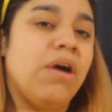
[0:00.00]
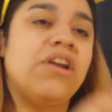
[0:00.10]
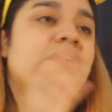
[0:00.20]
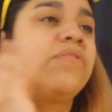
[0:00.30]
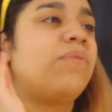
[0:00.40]
I
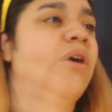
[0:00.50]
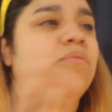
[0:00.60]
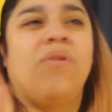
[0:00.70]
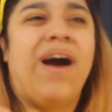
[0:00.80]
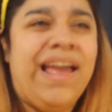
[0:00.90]
know it's
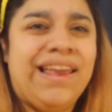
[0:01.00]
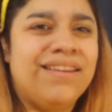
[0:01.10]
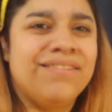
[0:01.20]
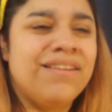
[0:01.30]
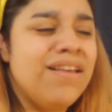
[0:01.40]

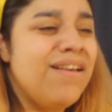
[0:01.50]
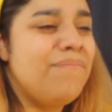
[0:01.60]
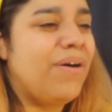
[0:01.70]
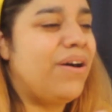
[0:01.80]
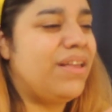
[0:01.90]
worldwide,
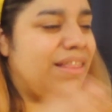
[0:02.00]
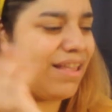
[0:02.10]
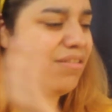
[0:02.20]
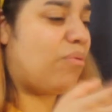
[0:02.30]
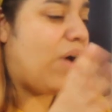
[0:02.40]
but
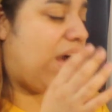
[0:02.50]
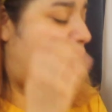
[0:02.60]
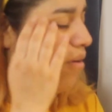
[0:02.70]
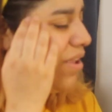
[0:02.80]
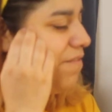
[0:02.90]
that's
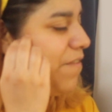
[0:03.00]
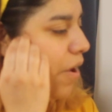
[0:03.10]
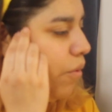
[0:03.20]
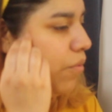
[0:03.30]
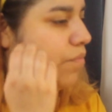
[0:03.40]
how it
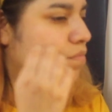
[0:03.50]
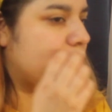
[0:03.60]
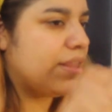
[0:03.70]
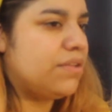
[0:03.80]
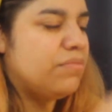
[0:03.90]
felt
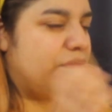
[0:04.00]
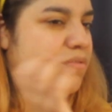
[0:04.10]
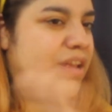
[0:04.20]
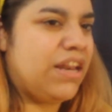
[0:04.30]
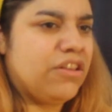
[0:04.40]

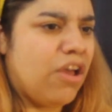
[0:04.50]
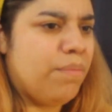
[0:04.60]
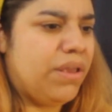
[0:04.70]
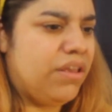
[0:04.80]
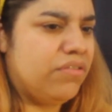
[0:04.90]
with
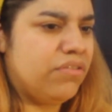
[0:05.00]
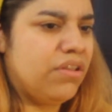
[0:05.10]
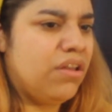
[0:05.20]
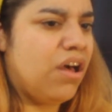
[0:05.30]
Teletubbies.